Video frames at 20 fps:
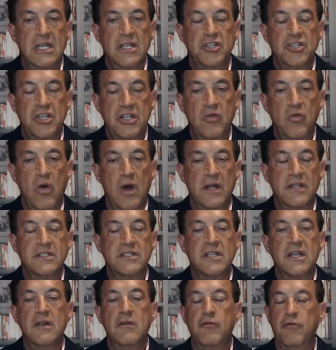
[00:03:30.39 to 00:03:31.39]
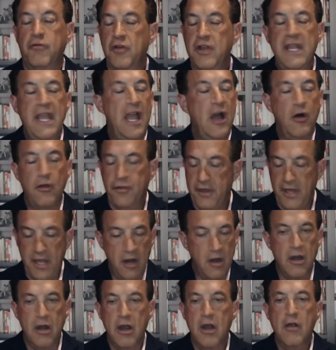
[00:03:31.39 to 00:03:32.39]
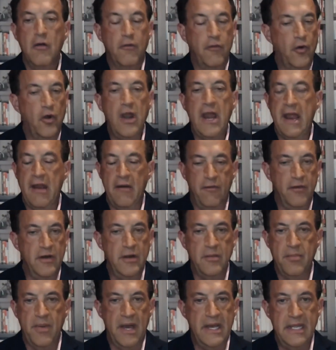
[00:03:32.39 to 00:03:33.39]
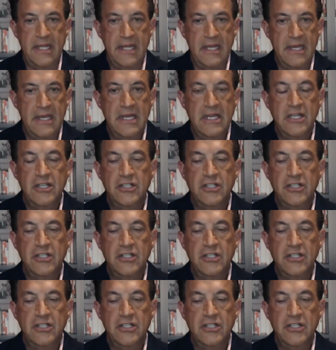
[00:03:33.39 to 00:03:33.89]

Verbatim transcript: She wants free health care for everybody.